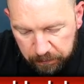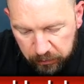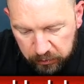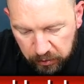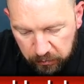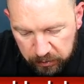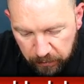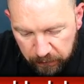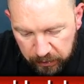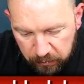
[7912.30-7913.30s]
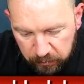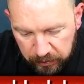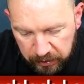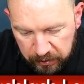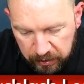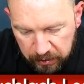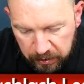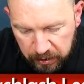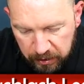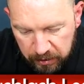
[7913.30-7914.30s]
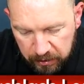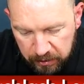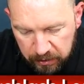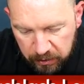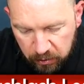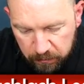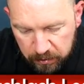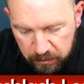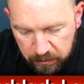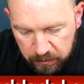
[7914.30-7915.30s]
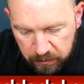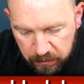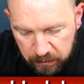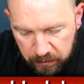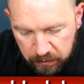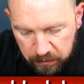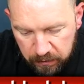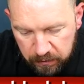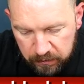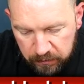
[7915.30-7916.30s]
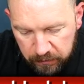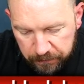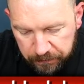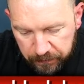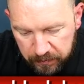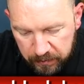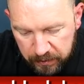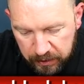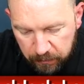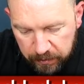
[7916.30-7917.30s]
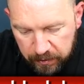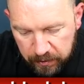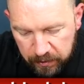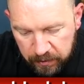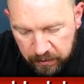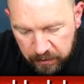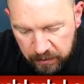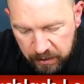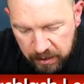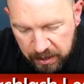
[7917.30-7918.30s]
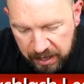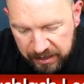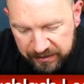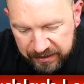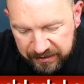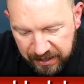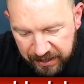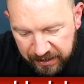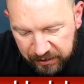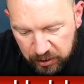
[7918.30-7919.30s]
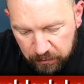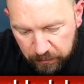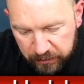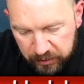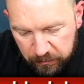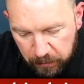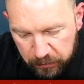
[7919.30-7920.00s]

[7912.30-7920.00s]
blood claws or whatever they're called in in the uh, in the army. So anyway, I'll decide. I'll come up with some